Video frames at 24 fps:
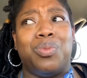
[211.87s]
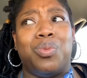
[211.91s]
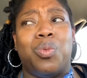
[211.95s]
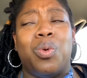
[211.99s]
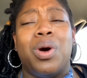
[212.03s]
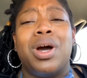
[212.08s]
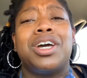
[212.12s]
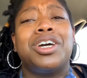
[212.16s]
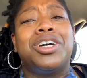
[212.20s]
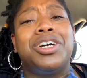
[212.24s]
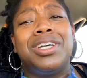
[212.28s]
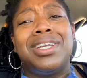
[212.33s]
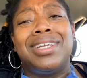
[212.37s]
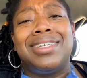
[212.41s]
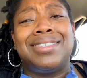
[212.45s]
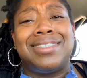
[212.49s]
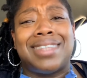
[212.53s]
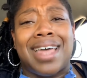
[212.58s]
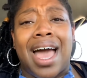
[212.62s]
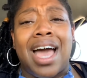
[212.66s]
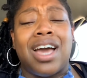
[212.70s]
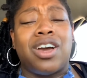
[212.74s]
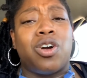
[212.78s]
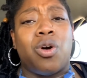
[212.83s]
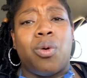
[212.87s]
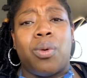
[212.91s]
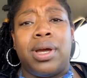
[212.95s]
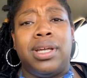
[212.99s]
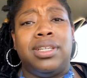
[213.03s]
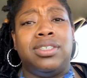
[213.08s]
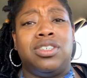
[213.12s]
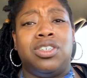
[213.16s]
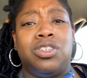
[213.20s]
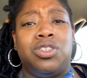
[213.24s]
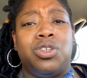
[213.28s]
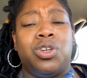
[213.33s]
what good is that going
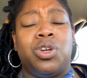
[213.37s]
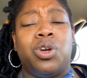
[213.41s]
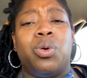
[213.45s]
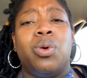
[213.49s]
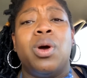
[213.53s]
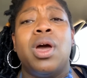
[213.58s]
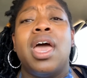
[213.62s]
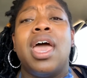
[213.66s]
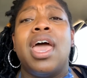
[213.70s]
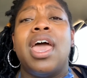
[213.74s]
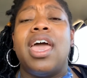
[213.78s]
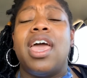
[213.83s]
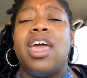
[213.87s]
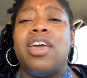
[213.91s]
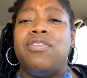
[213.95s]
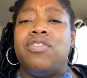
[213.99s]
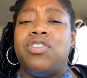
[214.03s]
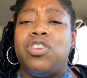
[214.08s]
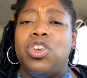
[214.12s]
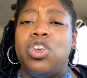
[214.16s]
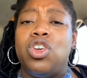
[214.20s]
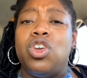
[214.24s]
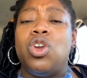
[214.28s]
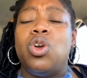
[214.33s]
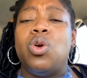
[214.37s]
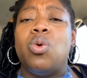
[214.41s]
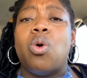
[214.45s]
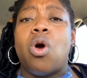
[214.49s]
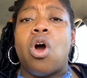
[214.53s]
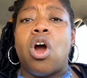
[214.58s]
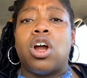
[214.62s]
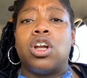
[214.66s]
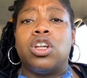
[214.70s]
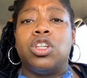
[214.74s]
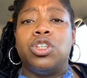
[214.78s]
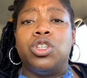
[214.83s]
to do? If you
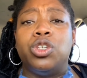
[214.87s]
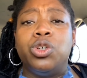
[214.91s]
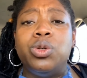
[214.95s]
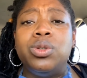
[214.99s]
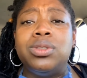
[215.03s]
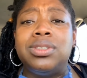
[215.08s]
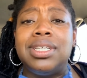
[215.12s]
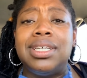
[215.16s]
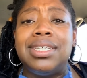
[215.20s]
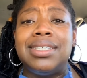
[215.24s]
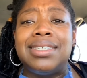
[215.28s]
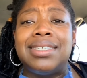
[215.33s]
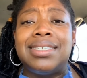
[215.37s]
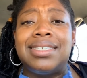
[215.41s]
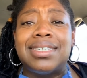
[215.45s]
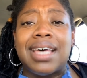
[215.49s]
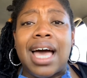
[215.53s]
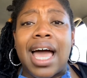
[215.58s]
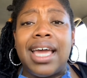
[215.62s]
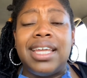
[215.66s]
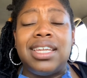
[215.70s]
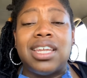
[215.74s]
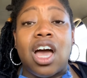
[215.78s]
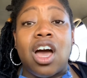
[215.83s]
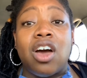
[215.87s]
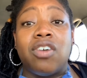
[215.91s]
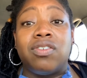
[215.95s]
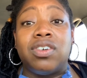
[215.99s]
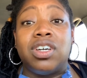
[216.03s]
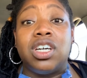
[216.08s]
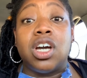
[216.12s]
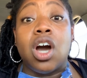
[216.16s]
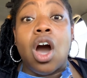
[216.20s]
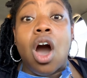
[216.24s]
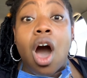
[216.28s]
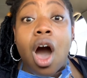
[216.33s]
are losing sight of
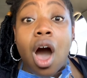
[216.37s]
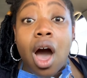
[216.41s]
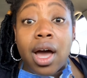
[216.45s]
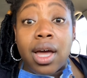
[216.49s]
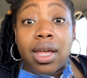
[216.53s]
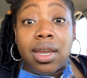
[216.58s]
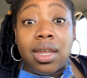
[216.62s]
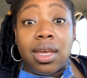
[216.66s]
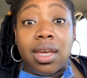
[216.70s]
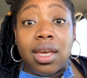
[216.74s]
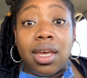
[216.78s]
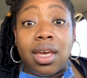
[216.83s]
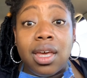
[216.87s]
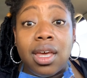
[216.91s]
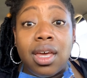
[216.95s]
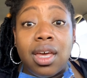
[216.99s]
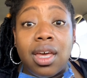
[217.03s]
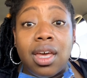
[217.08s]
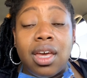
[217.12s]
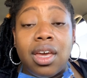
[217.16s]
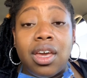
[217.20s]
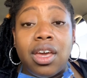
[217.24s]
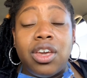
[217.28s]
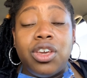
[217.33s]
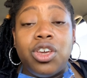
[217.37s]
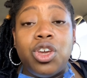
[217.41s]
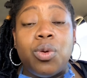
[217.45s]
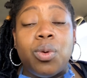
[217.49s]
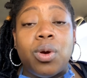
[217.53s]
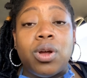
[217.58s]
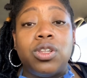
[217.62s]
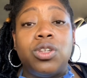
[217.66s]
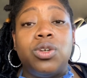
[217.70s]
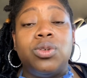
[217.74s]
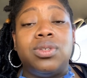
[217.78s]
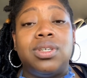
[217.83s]
God, you
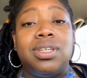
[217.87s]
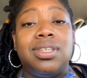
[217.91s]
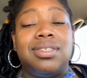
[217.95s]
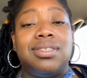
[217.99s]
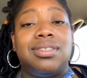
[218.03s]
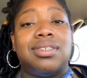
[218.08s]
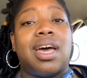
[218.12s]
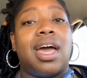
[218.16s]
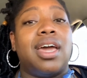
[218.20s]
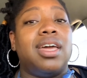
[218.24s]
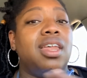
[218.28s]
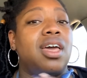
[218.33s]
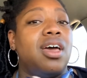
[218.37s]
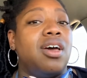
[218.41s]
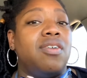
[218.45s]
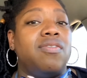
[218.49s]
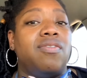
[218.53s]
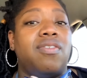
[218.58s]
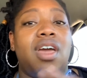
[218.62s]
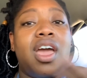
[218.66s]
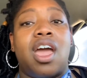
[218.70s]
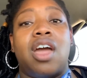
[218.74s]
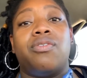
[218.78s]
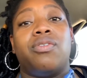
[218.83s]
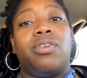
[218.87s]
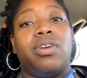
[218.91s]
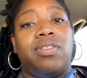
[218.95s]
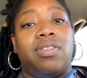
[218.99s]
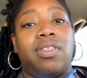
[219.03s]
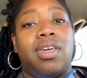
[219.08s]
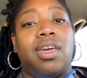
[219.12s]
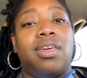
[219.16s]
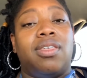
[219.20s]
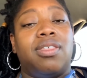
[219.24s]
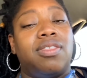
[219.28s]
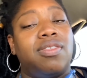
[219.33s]
are losing sight of
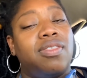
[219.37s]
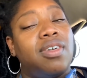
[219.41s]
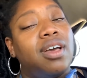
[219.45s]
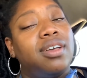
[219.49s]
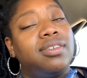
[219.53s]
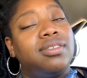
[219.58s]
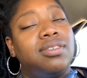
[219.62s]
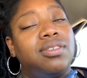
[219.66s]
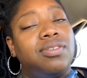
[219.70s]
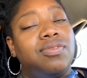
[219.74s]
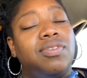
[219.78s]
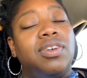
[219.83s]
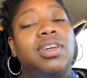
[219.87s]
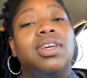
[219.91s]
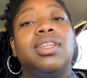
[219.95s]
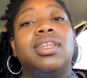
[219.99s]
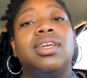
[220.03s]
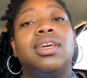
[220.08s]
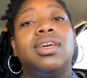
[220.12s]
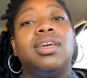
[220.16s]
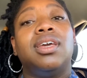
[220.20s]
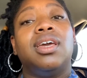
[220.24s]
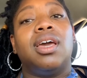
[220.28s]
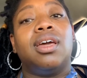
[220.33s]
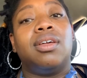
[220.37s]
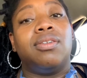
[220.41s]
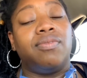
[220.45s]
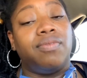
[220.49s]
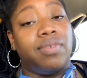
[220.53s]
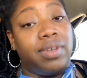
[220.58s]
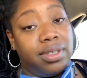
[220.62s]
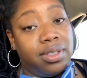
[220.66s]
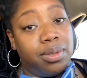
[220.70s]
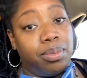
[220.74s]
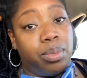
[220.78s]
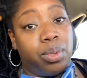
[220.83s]
everything, thus feeling
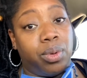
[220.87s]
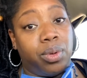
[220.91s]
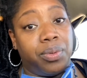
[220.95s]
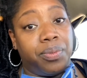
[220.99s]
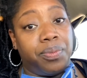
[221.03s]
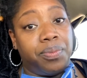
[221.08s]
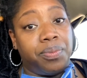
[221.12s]
invisible.